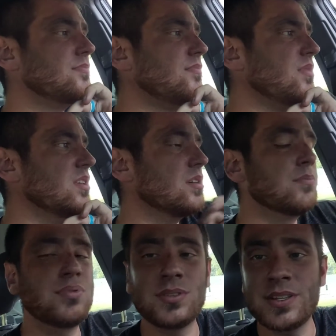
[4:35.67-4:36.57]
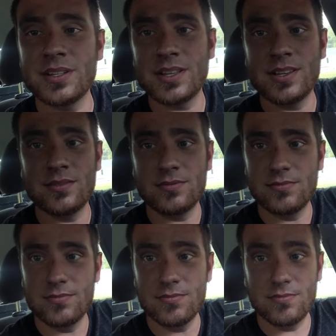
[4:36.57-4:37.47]
completely
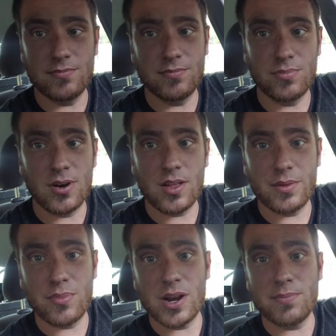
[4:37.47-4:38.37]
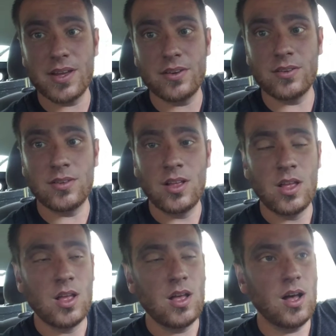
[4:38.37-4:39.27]
brought the brake pedal
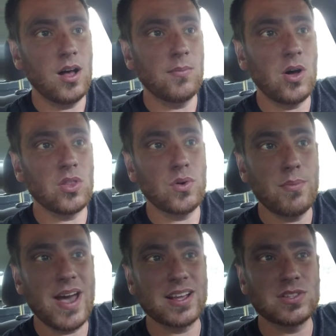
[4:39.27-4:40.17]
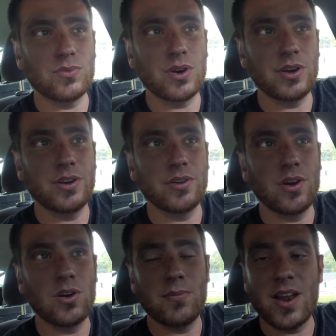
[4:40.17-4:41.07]
all the way back to where you're going
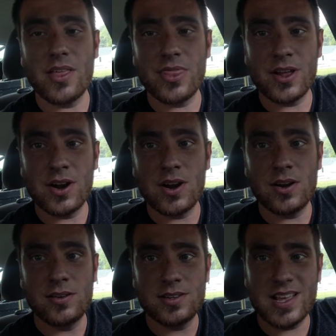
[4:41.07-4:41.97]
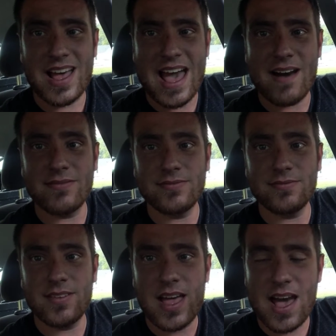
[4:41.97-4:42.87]
about a third to
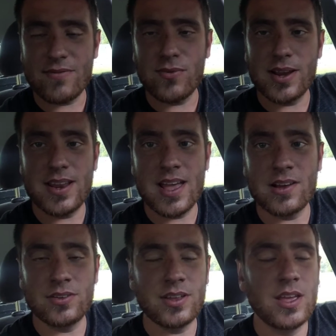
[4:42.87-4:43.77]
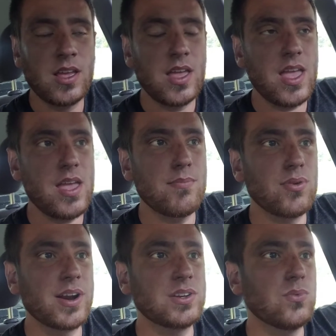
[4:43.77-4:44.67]
halfway down. It
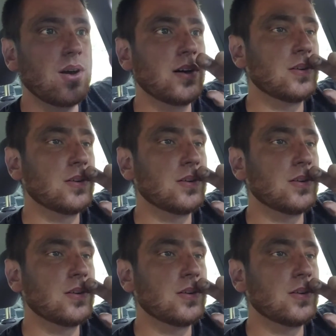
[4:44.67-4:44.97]
braked well.